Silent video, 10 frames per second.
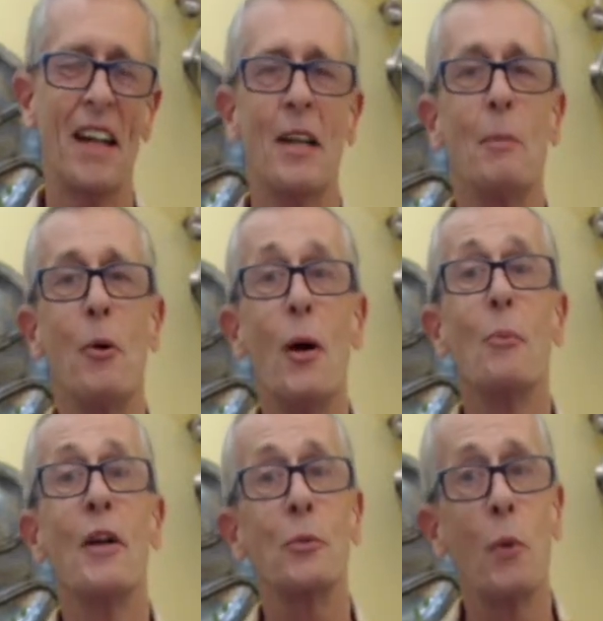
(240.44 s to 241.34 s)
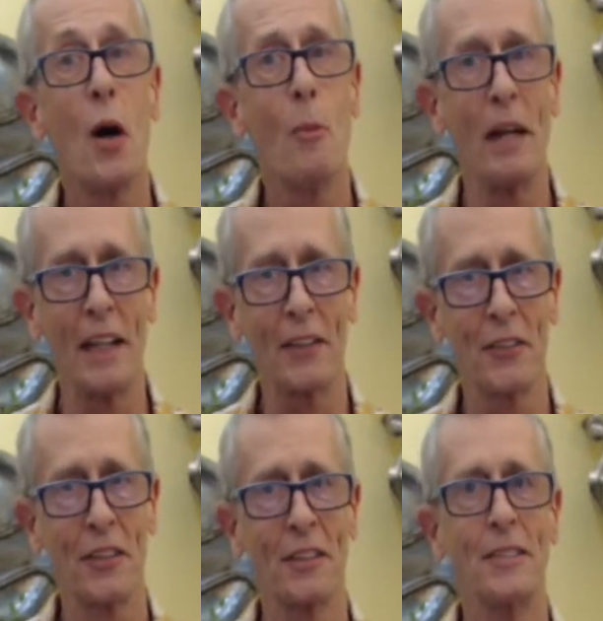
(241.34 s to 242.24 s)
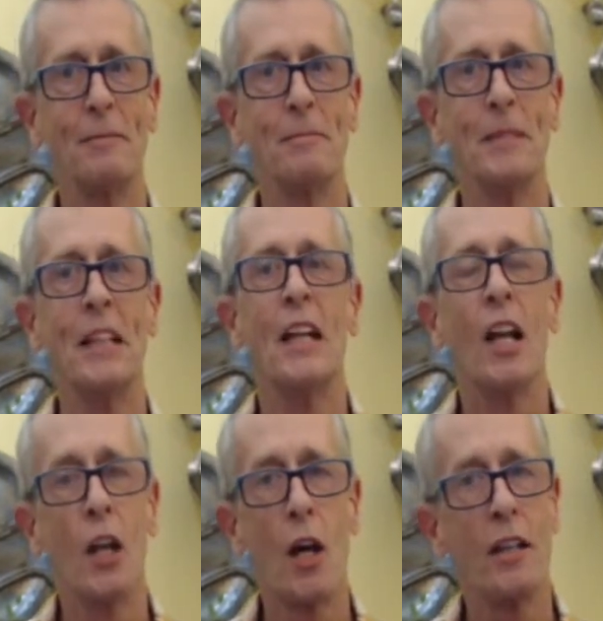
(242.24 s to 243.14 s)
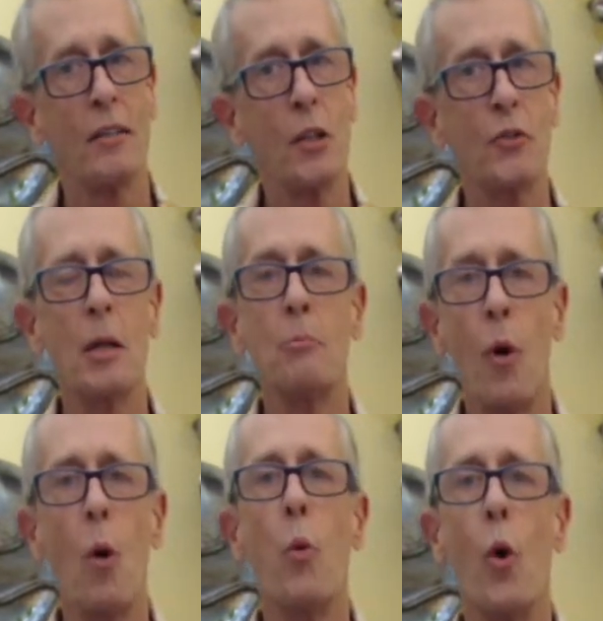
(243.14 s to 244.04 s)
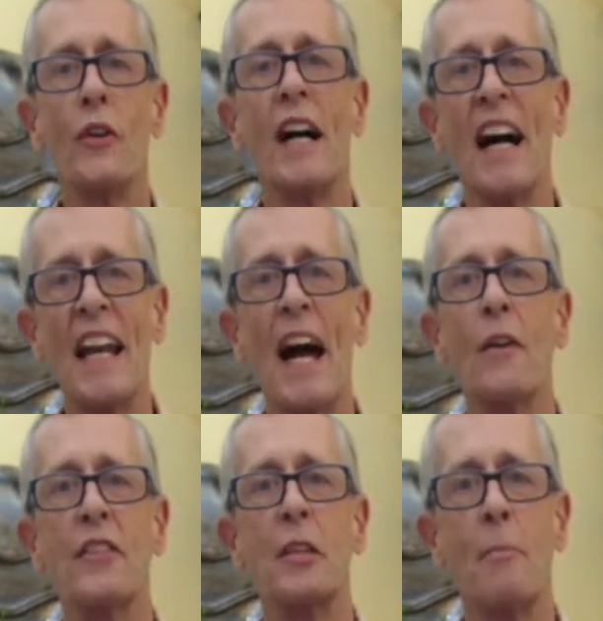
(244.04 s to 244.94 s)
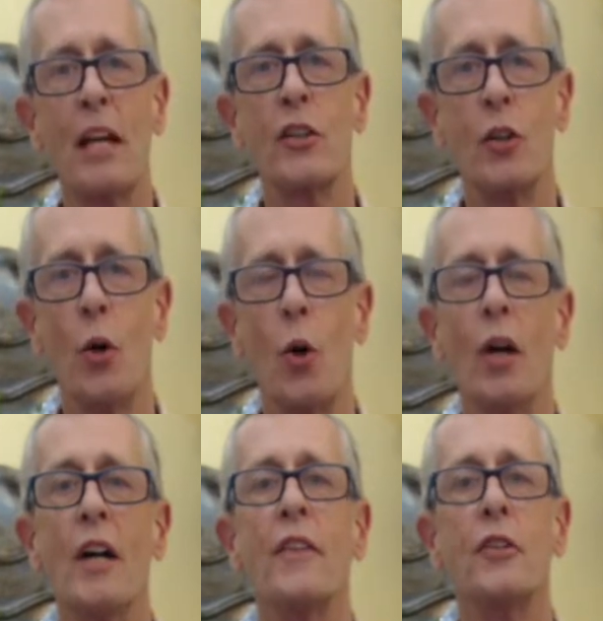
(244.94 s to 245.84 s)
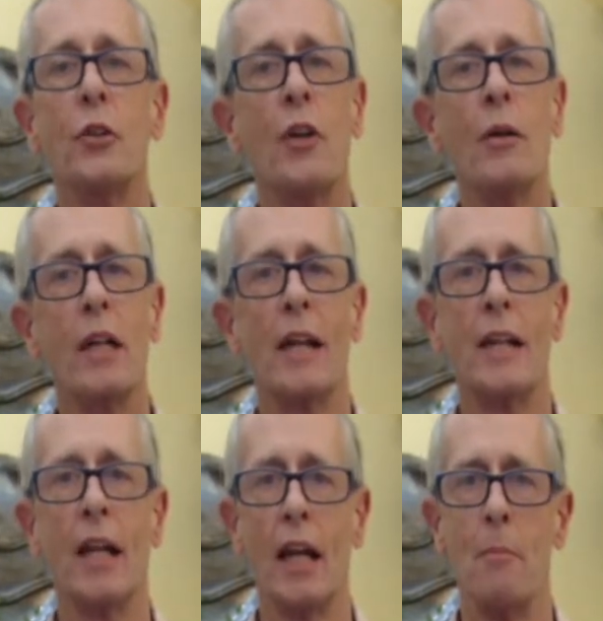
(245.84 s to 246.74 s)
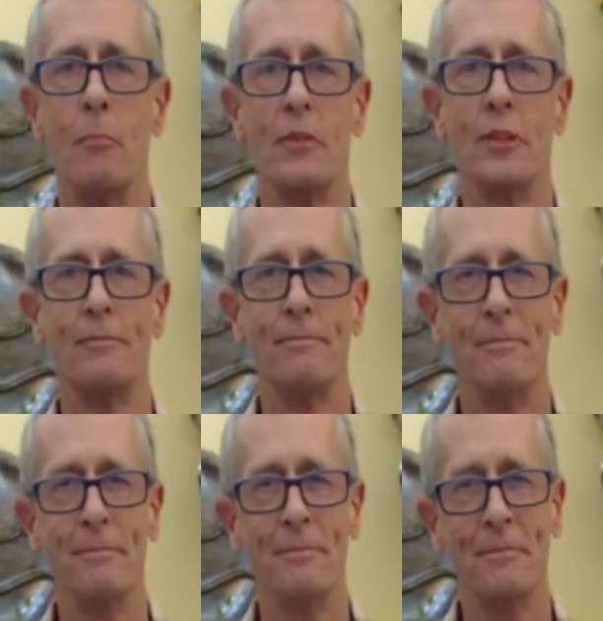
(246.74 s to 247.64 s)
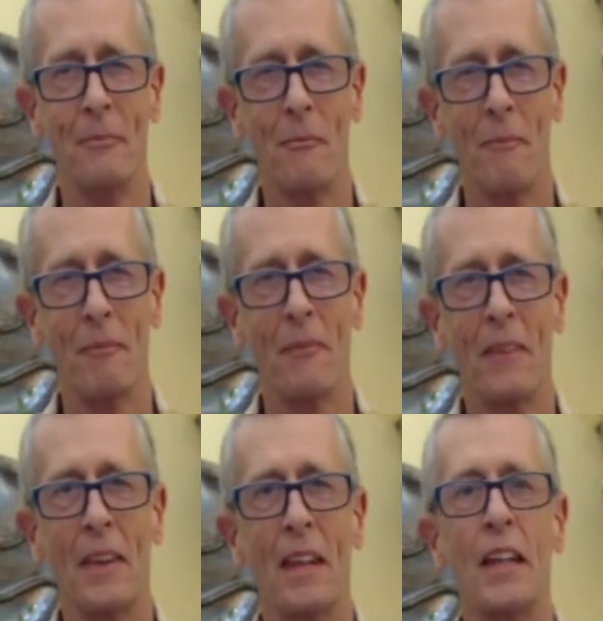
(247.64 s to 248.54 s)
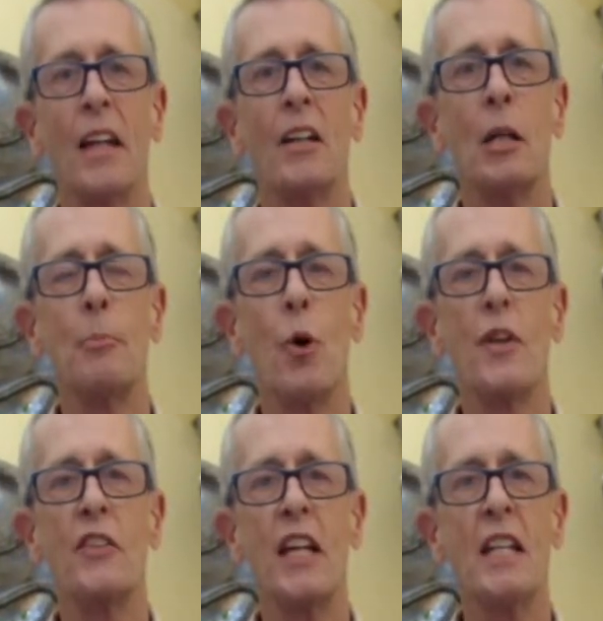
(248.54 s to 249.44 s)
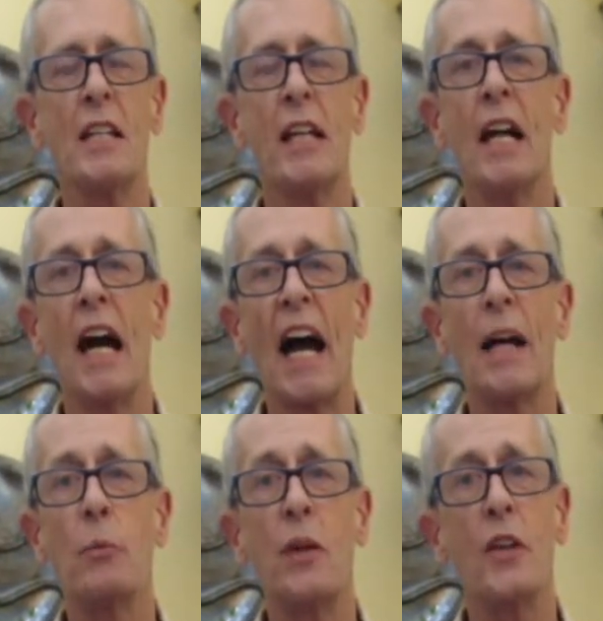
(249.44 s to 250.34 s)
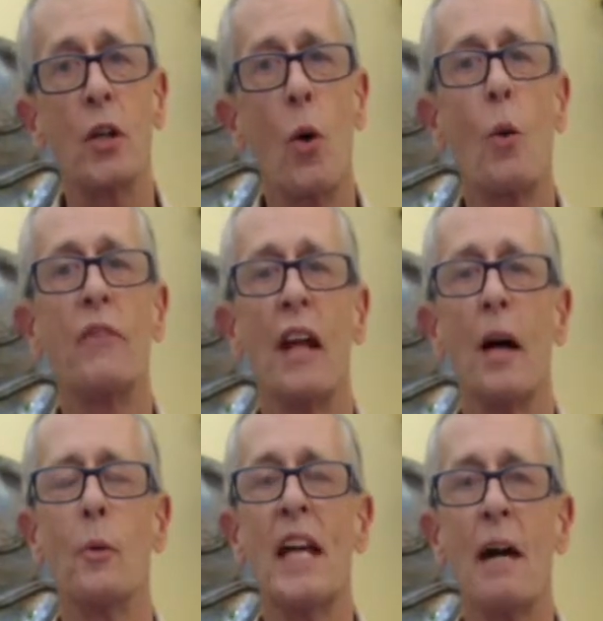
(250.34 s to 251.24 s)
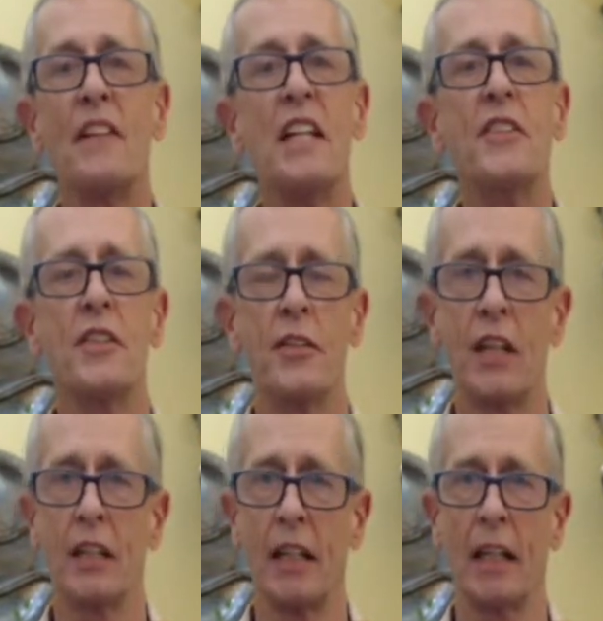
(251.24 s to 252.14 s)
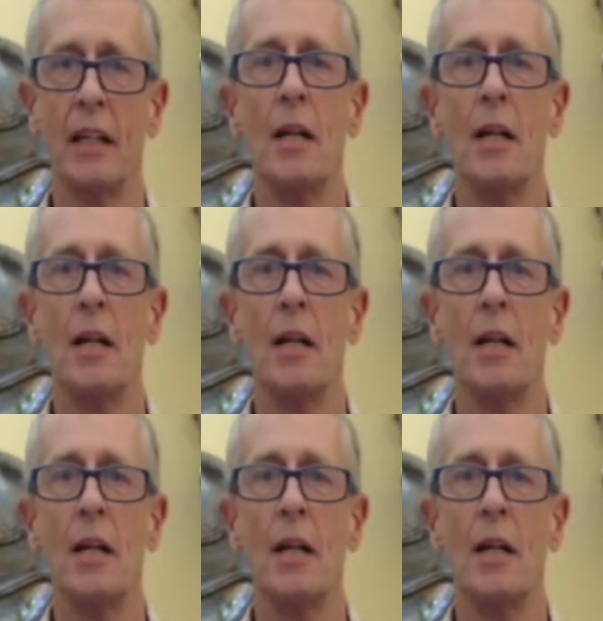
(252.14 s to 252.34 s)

The point where it's well mixed. Using more water allows it to make sure that you don't get any lumps. I'm going to pour this in, and with the corn flour we have instant thickening.